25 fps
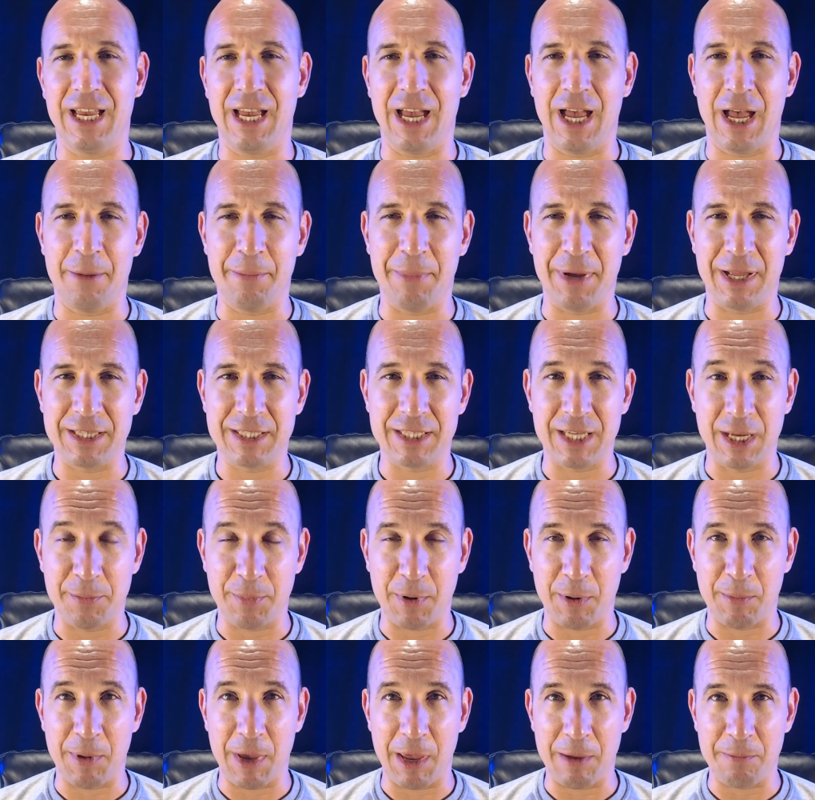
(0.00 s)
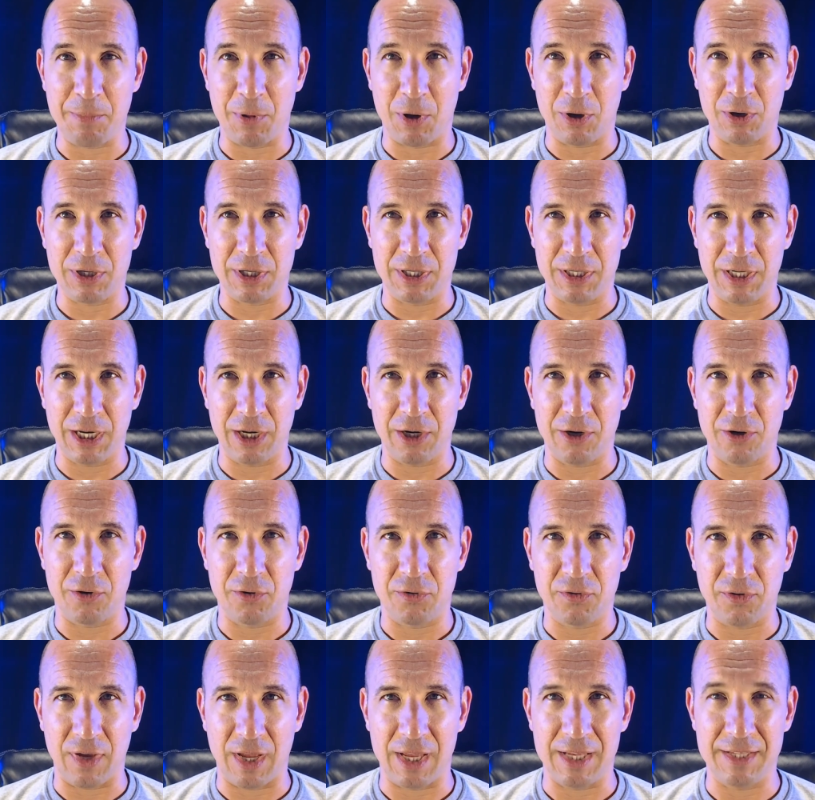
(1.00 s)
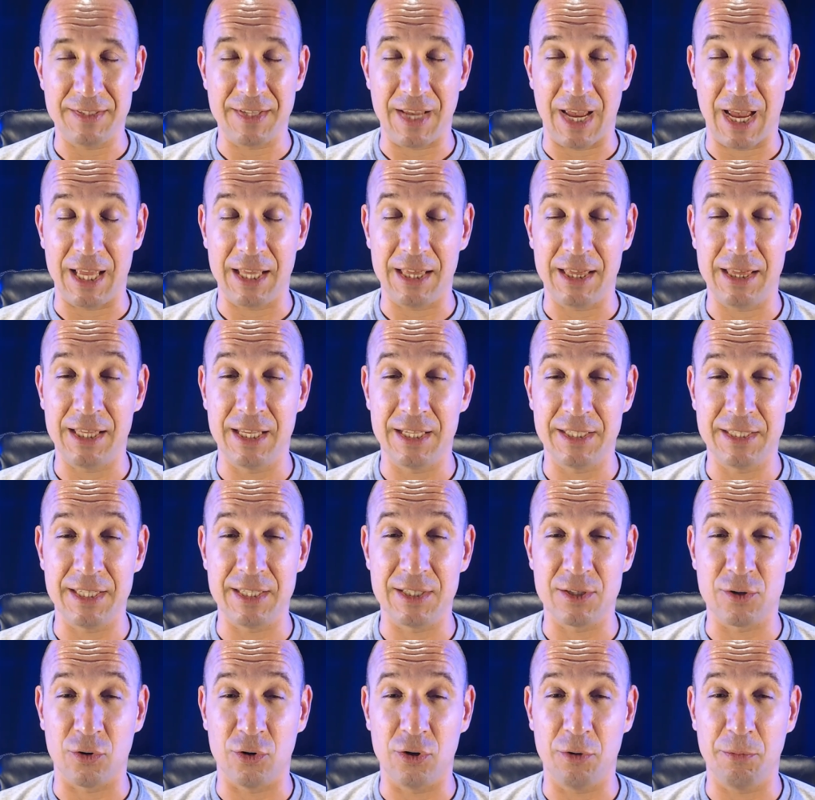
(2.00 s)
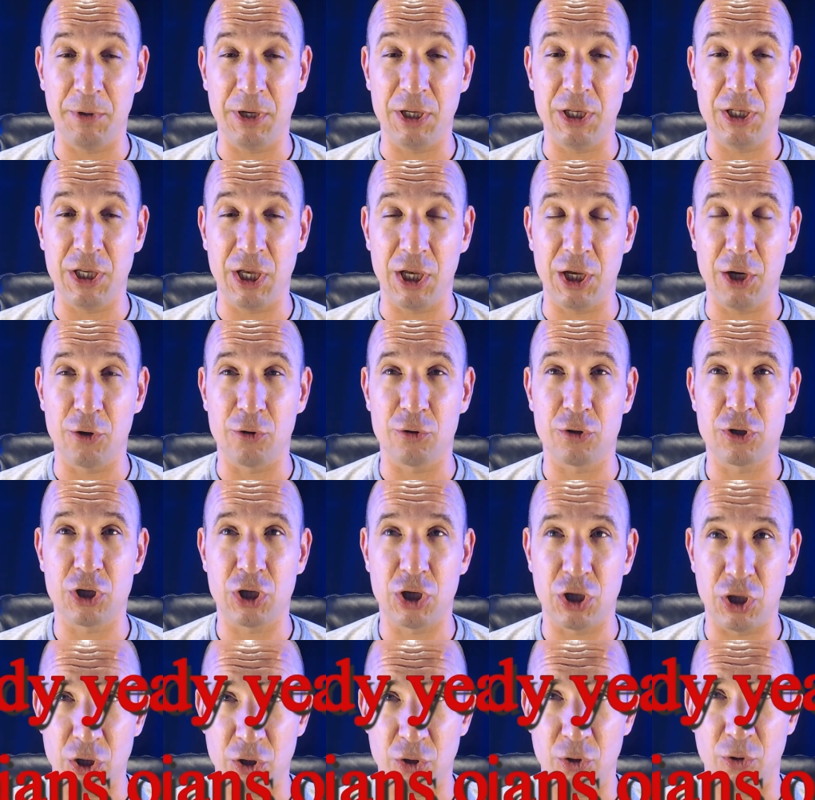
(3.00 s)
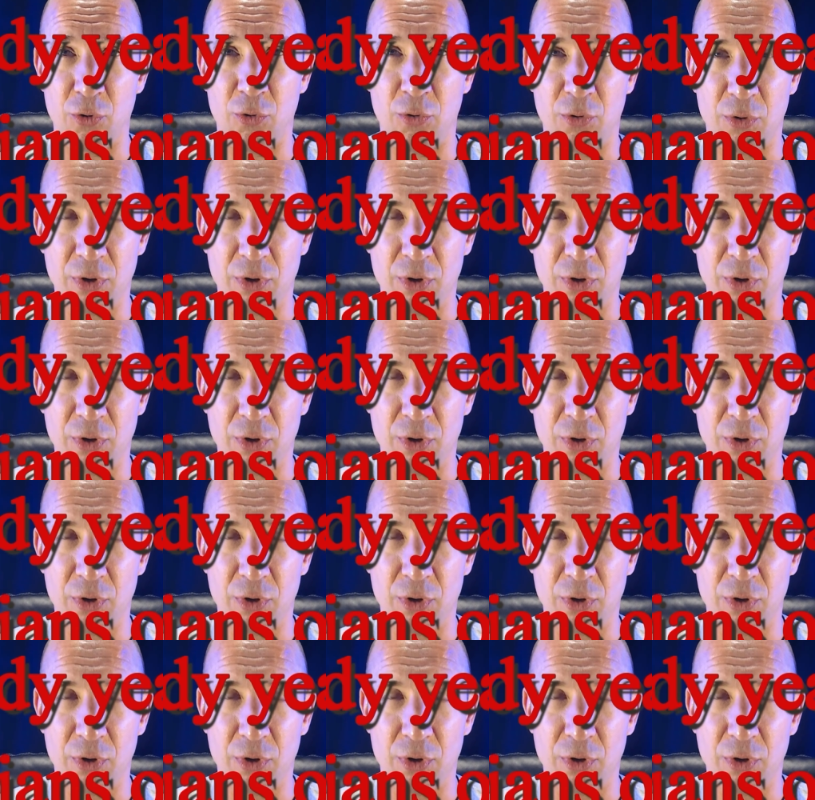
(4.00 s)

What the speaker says: about Tampa Bay Buccaneers is that this is going to be year two